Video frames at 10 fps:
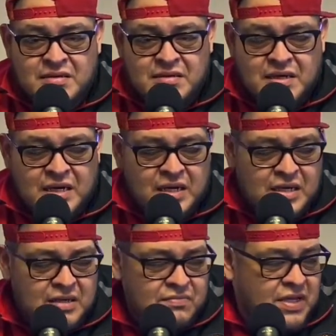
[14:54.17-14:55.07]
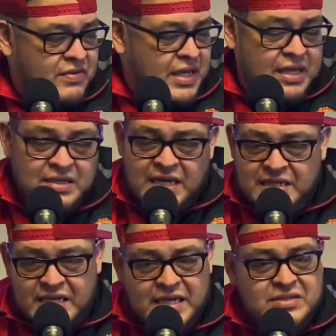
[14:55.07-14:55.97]
Nate
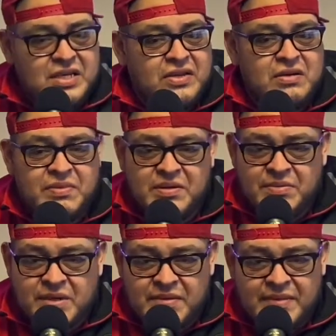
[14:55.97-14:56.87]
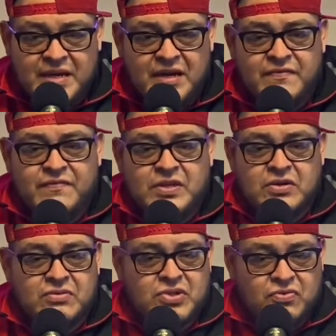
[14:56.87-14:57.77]
Diaz, the Khabib Nurmagomedov. You
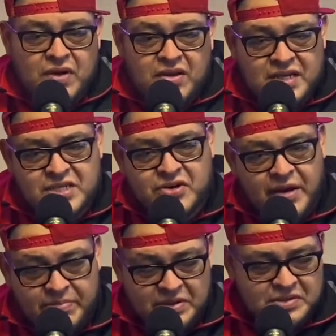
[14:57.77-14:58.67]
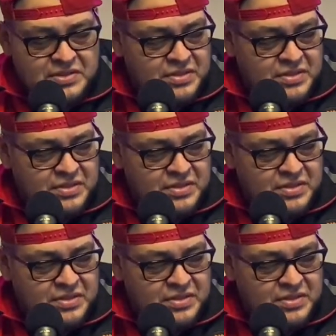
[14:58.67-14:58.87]
don't do well against grapplers.